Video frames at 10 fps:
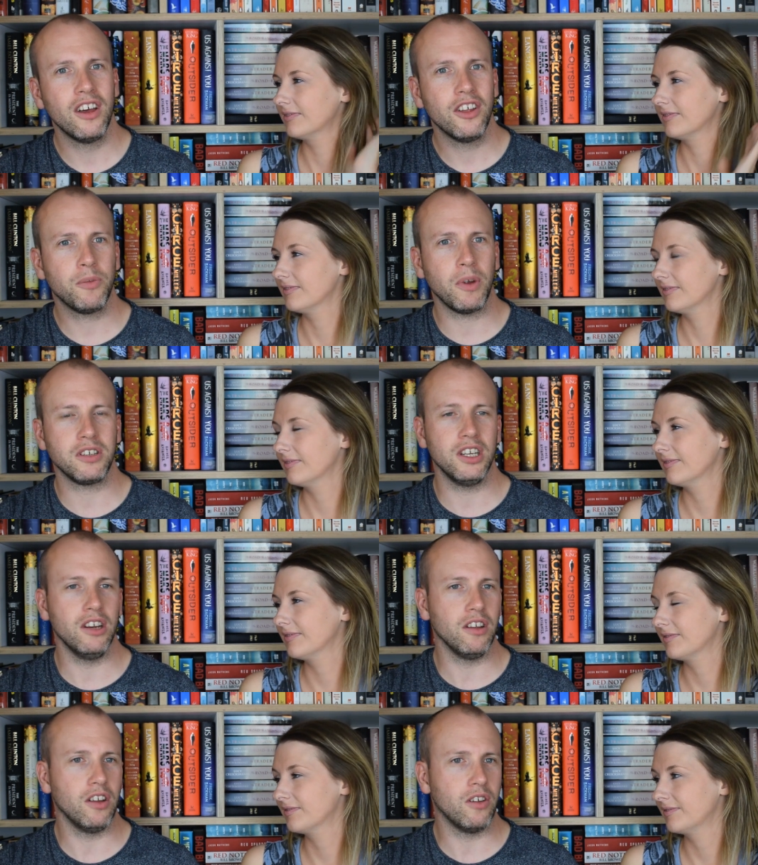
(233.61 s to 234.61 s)
Speaker 1: especially
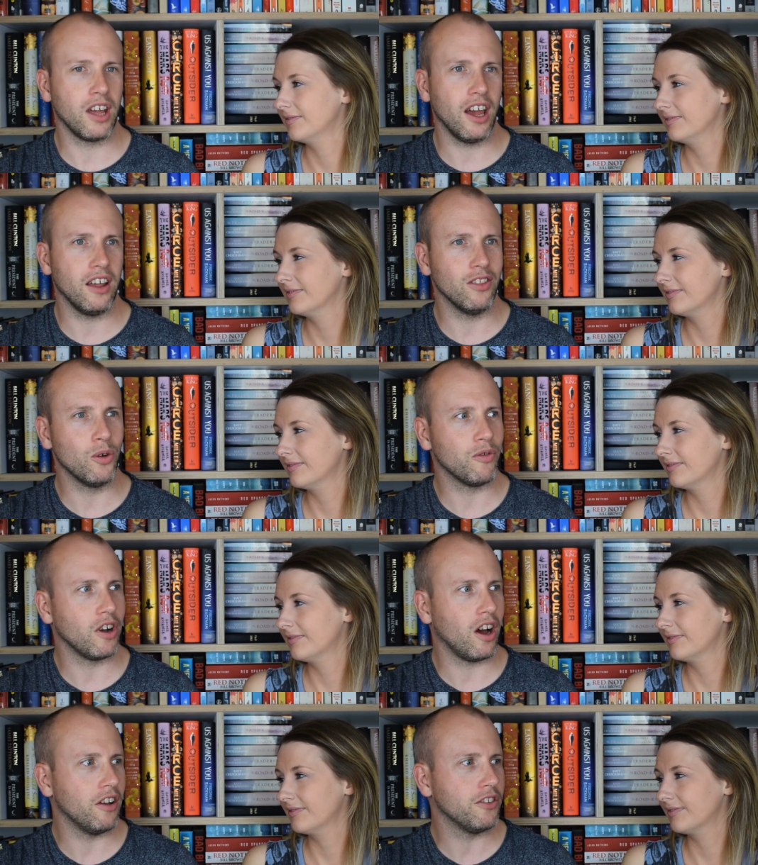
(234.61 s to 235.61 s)
here in the UK,
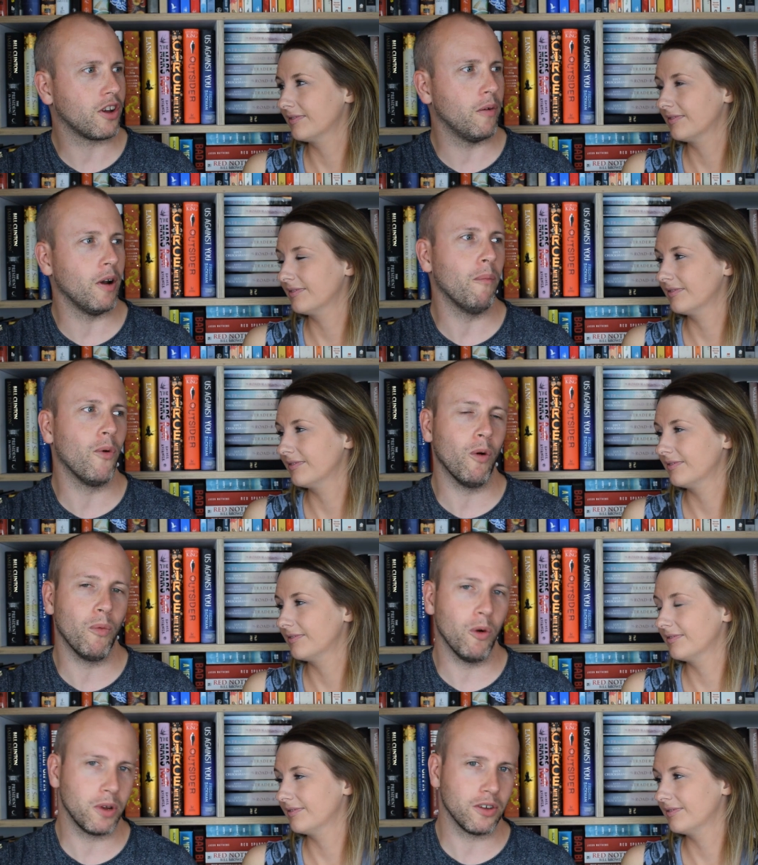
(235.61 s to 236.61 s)
Northern Ireland's coming up more and
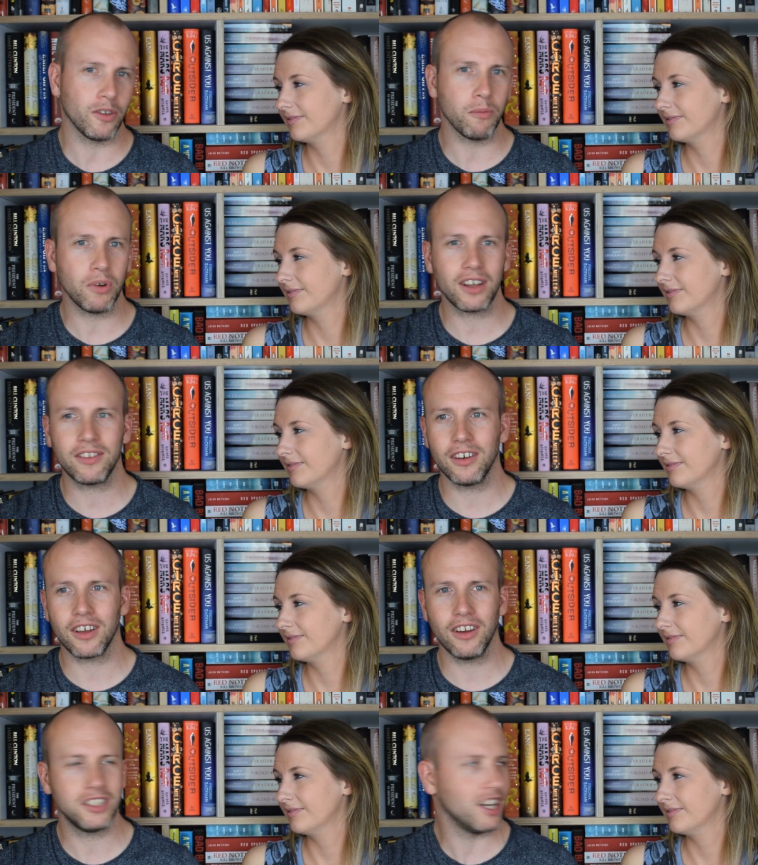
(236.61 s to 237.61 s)
more because of the Brexit
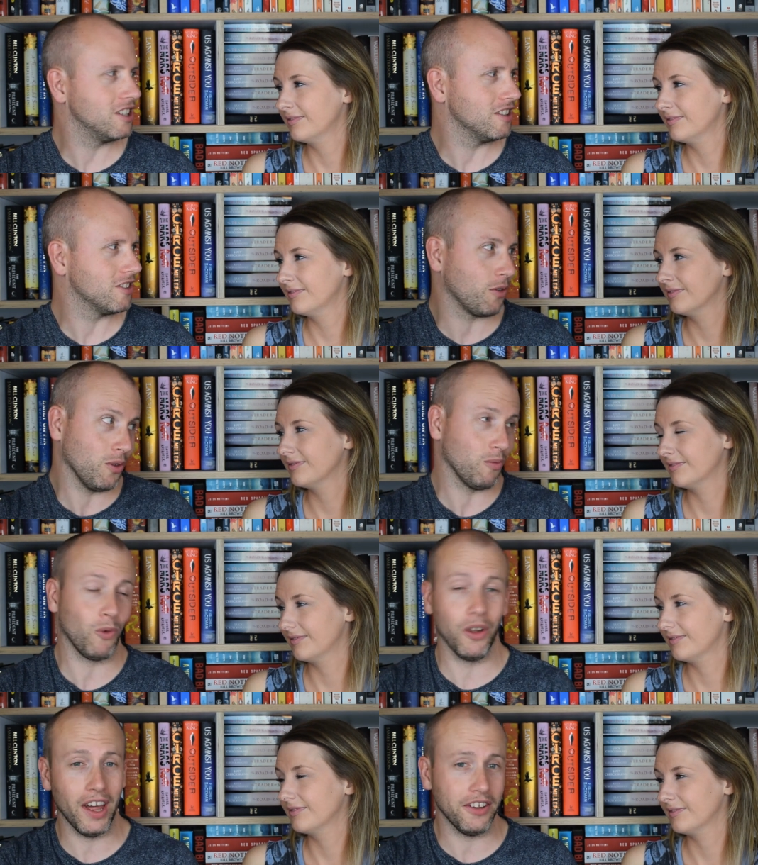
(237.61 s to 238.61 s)
negotiations. So I thought,
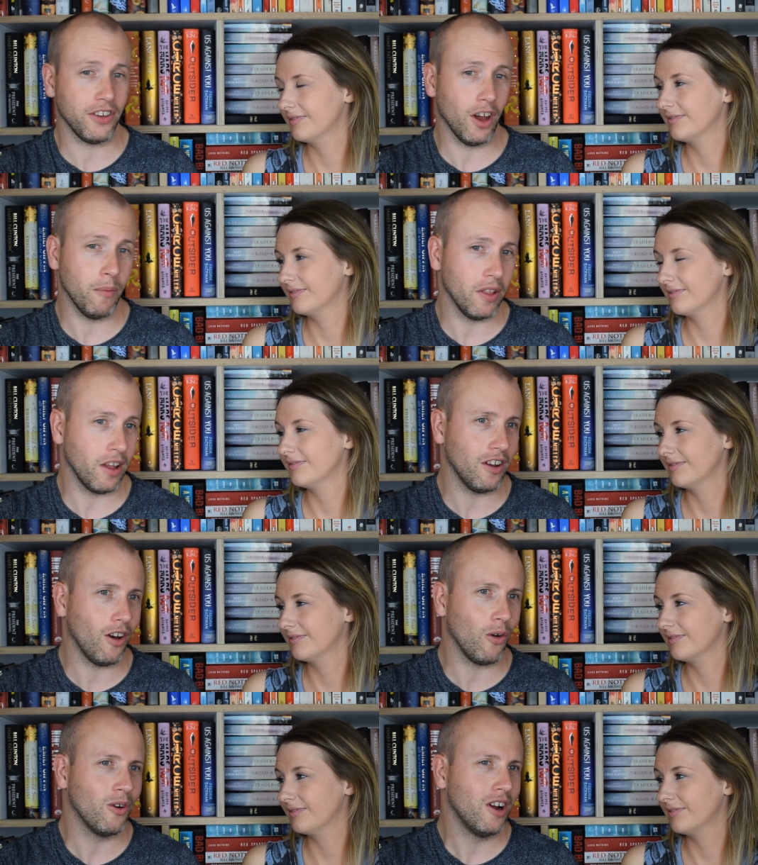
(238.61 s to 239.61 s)
one, that's timely, and then the
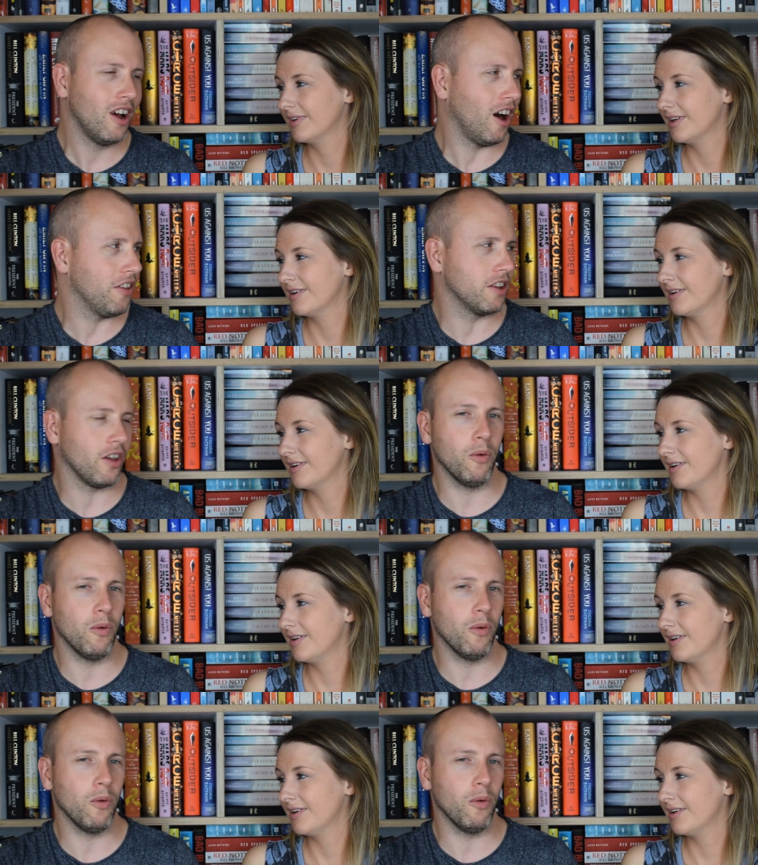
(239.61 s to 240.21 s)
whole, I think the